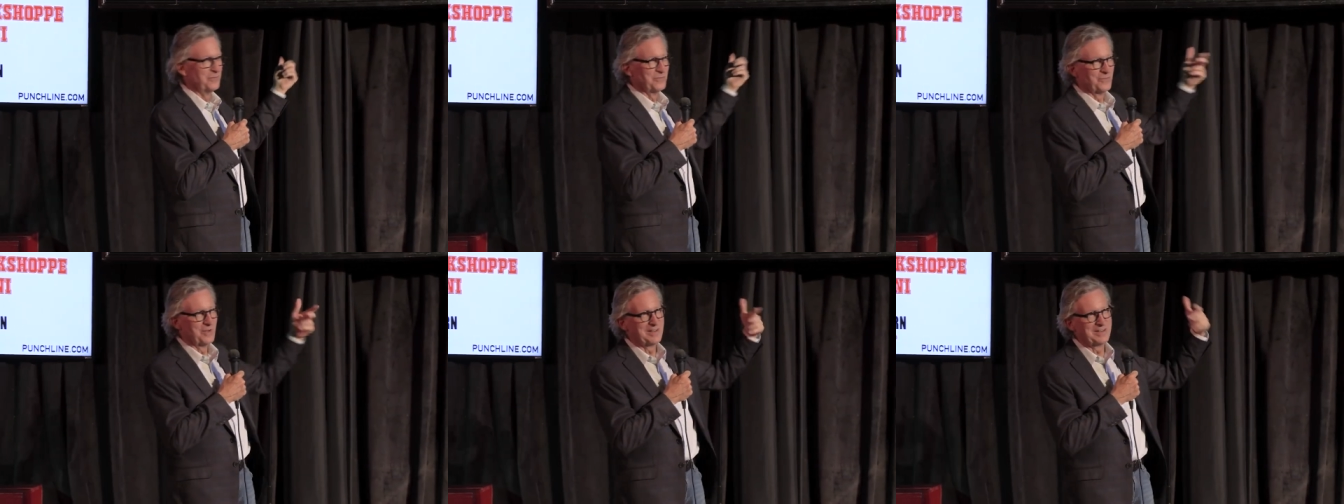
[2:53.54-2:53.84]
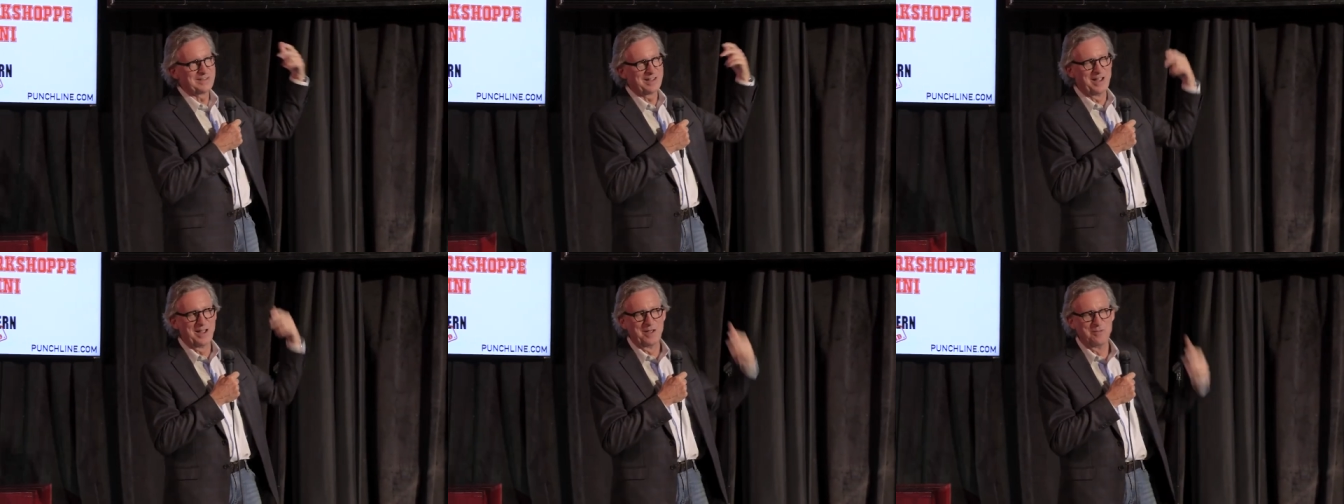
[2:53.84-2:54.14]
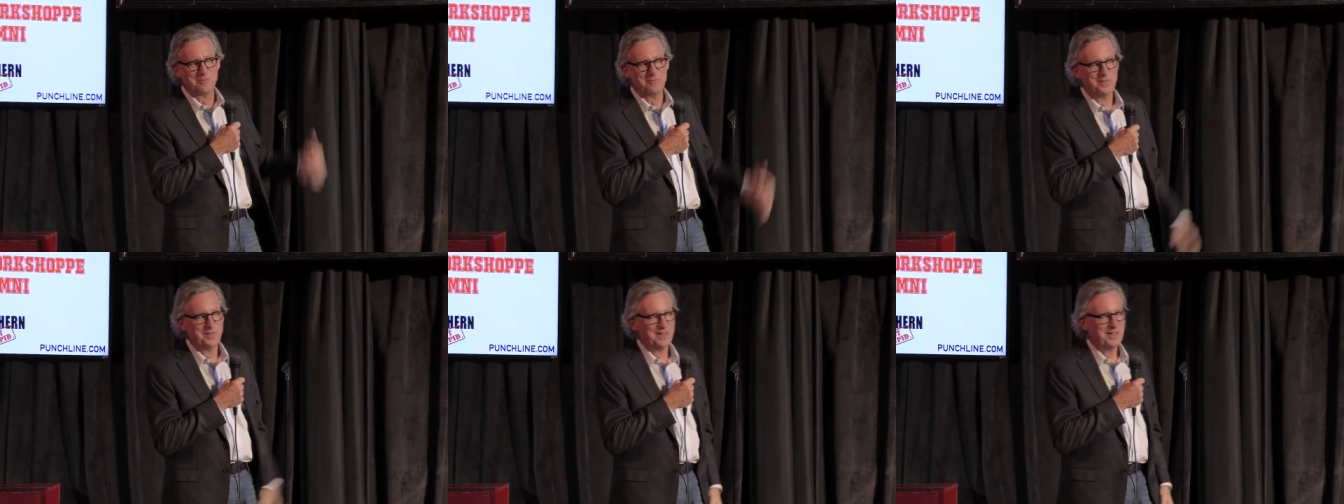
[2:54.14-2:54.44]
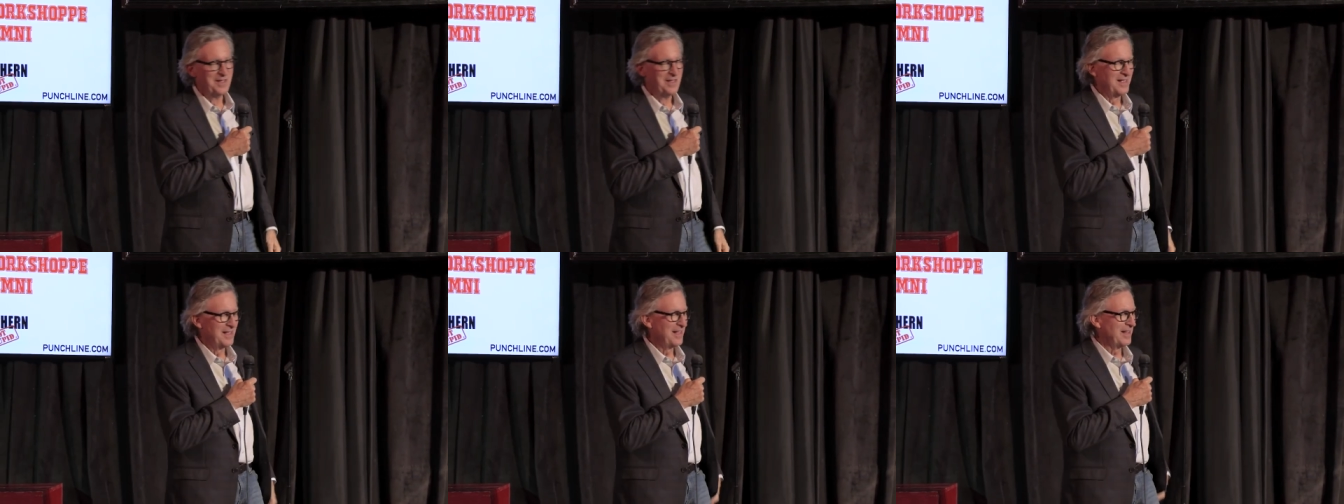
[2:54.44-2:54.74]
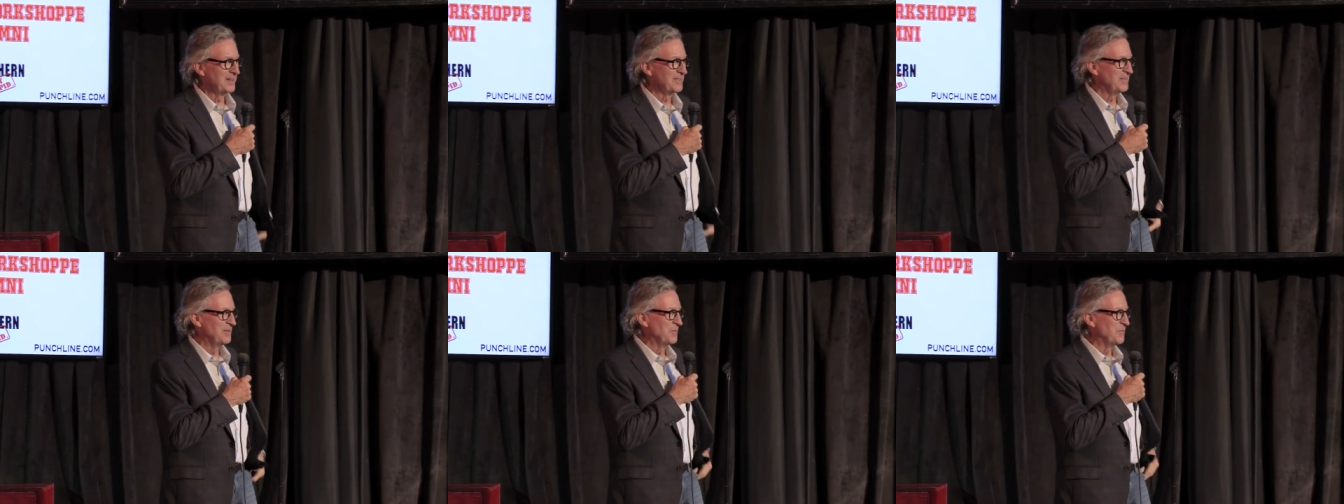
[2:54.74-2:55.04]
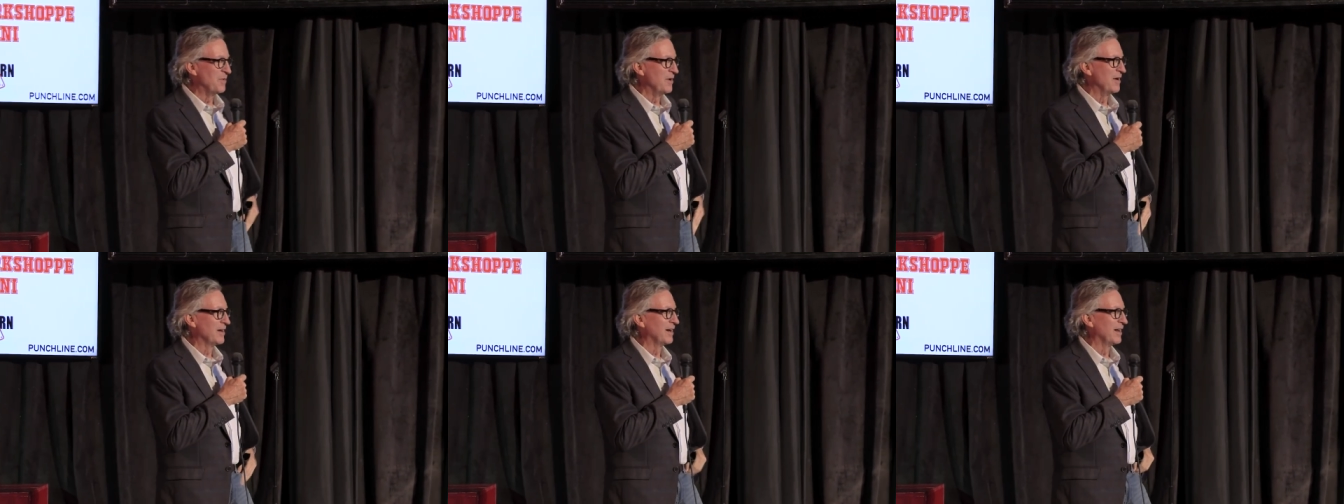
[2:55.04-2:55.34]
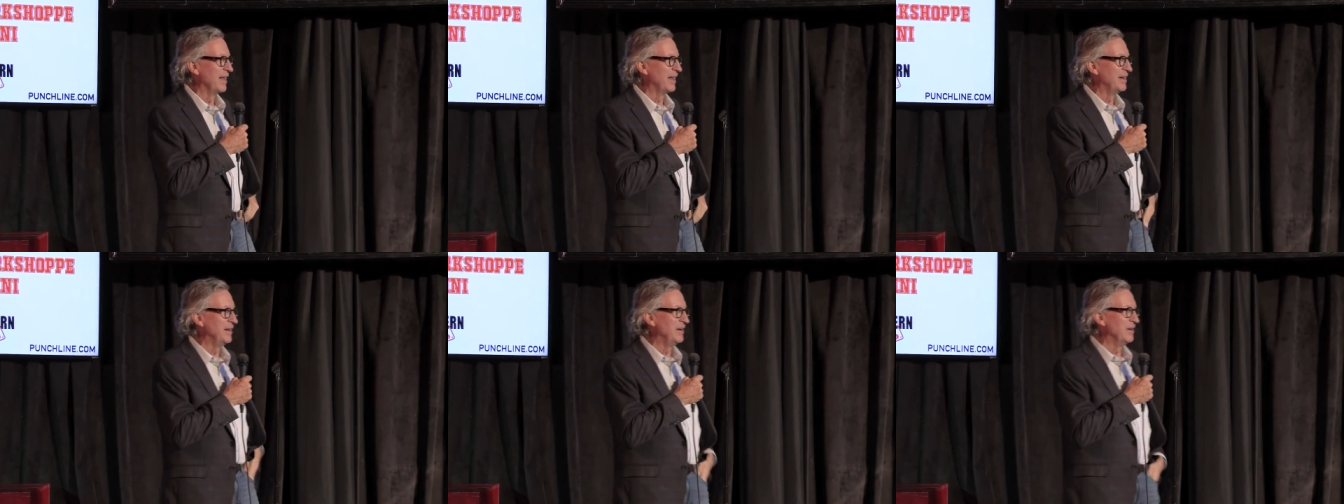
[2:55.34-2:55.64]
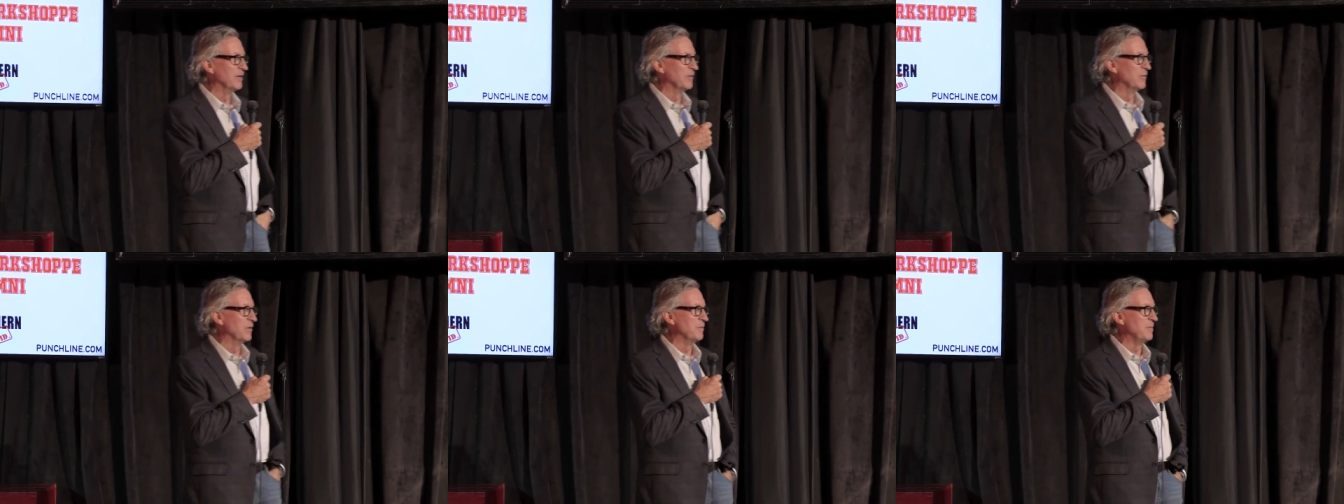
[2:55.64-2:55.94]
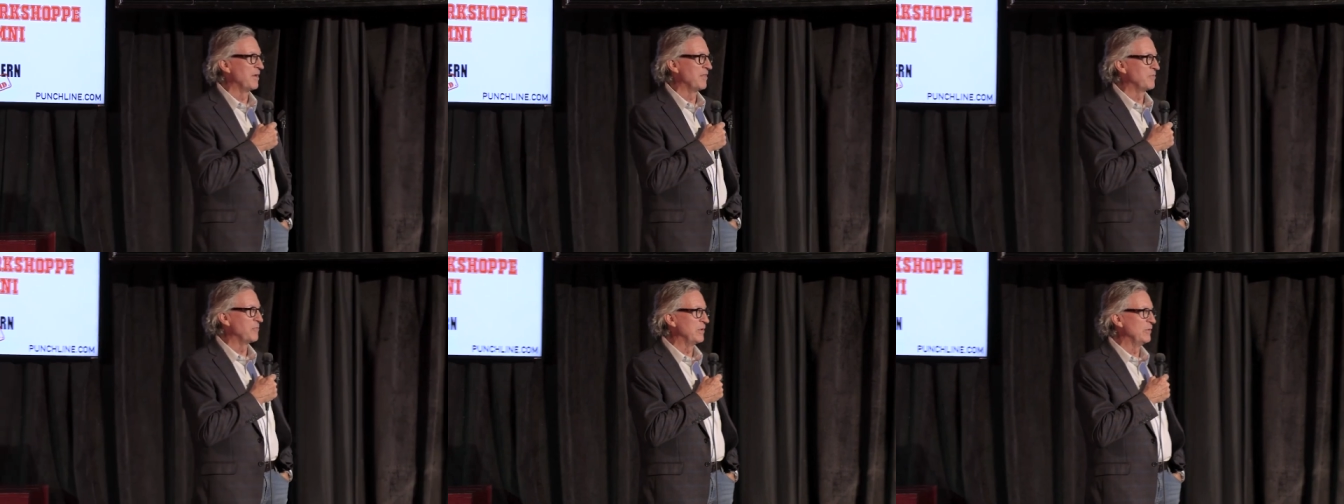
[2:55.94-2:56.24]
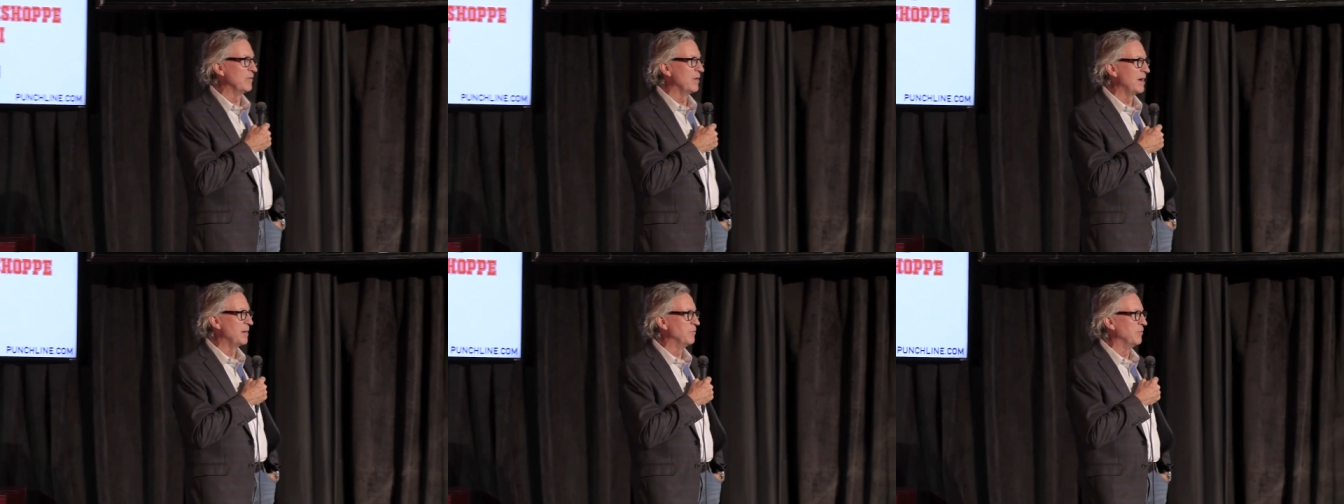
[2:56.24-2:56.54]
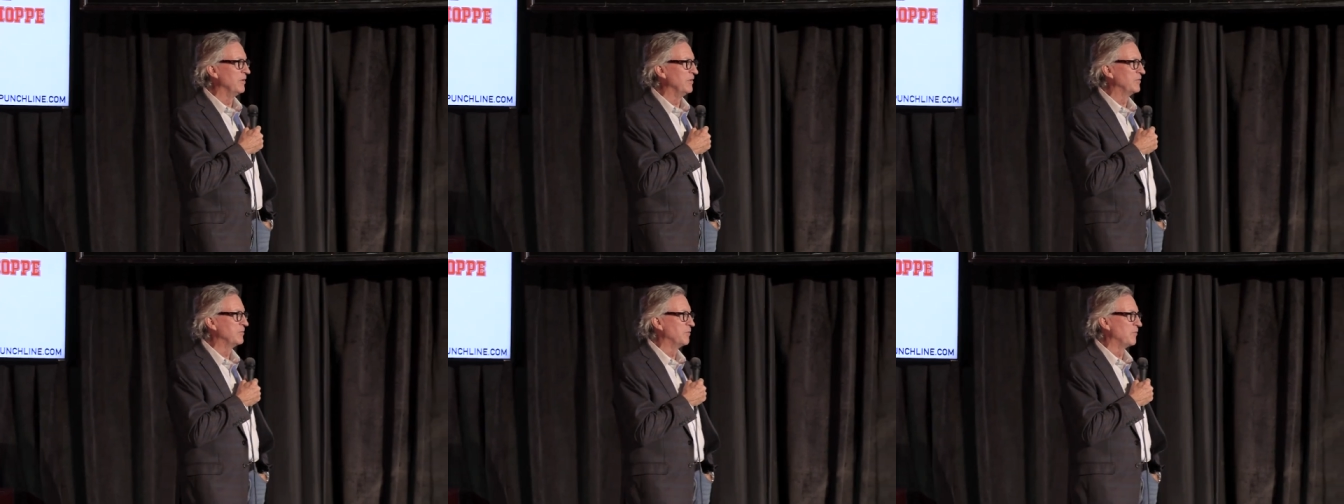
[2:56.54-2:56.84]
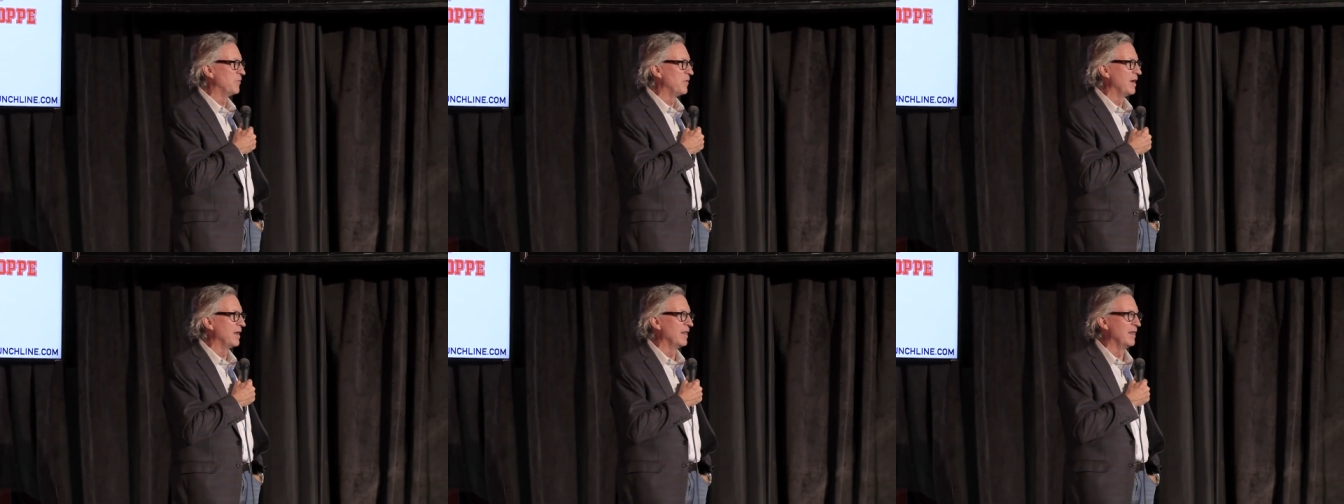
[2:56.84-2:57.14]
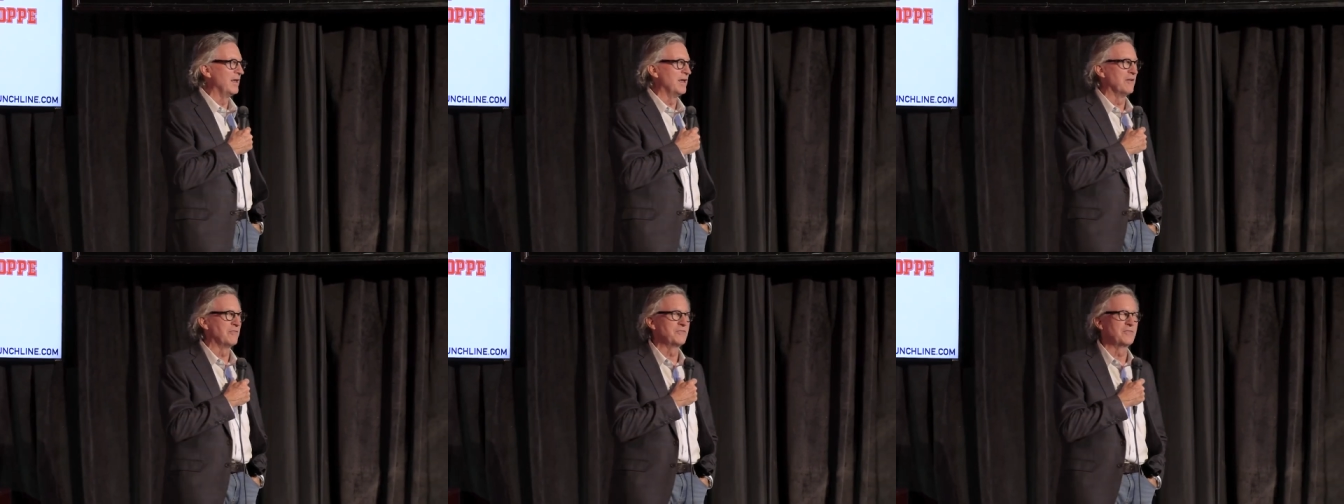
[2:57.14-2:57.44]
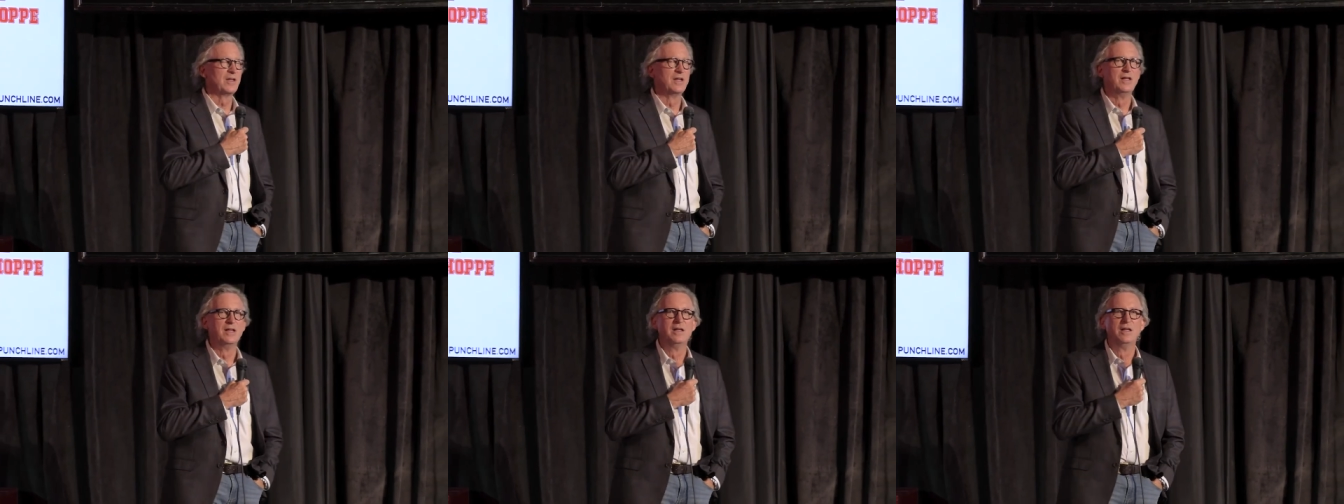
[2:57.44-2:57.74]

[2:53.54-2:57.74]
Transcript: one time, actually in the parking lot here, one of my three robberies before I left.